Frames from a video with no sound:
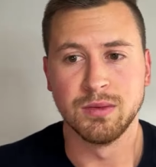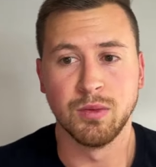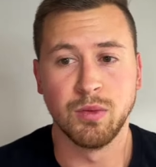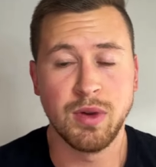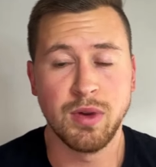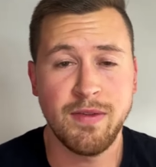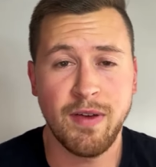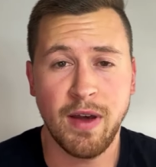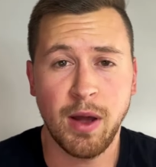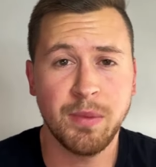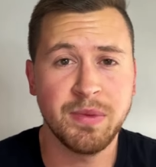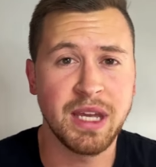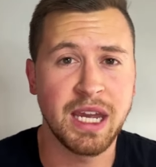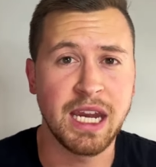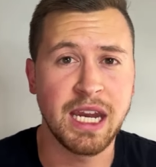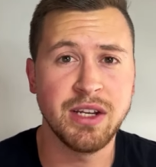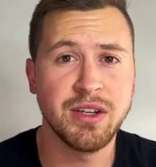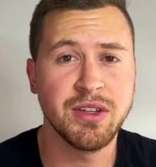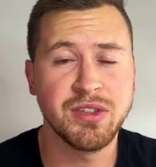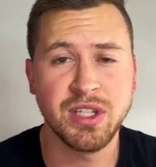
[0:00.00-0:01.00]
We've helped
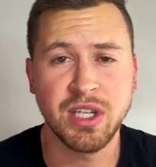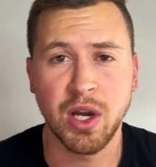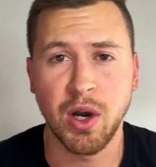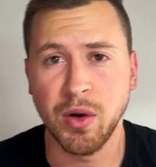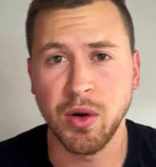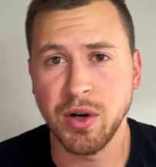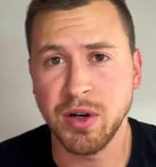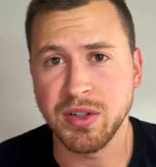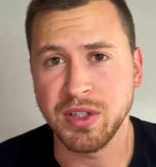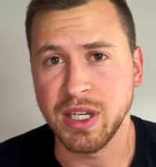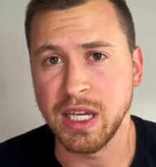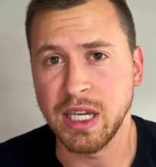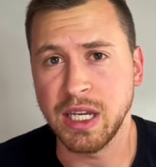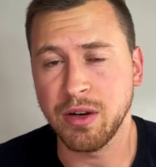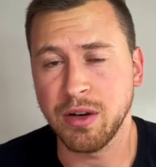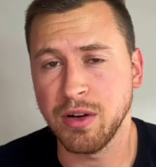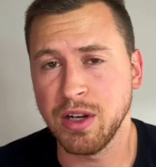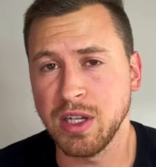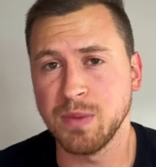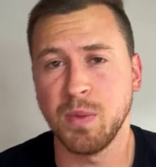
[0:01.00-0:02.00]
agency owners
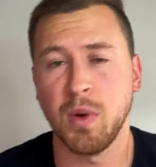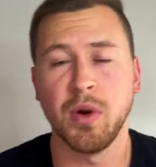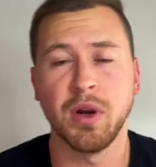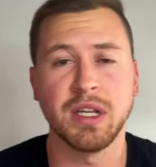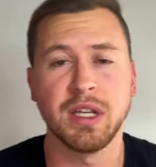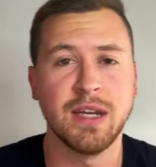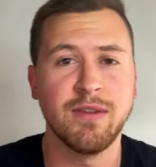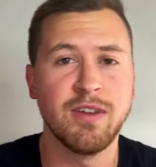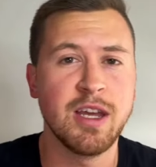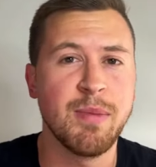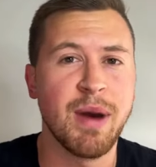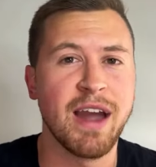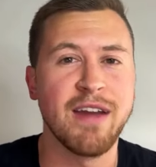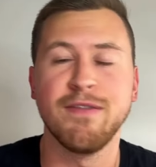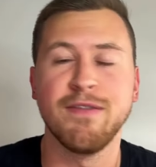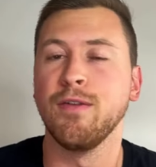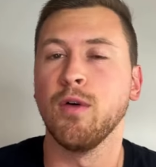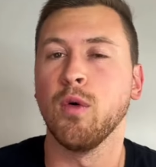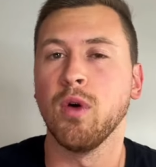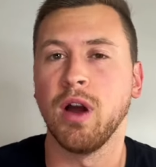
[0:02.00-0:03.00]
increase productivity by
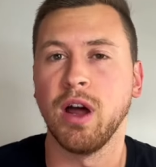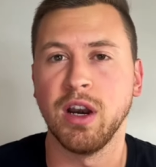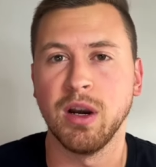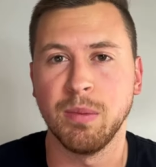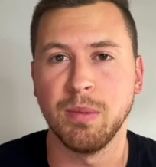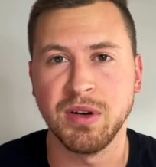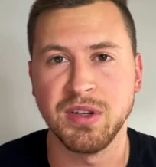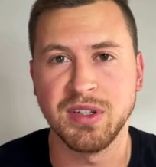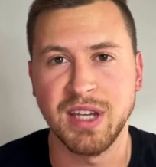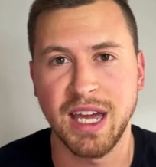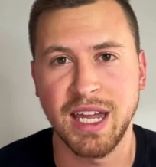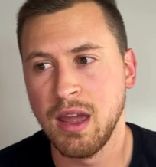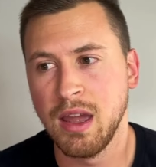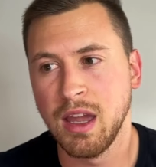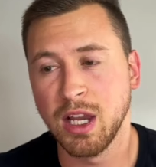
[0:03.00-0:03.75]
400%,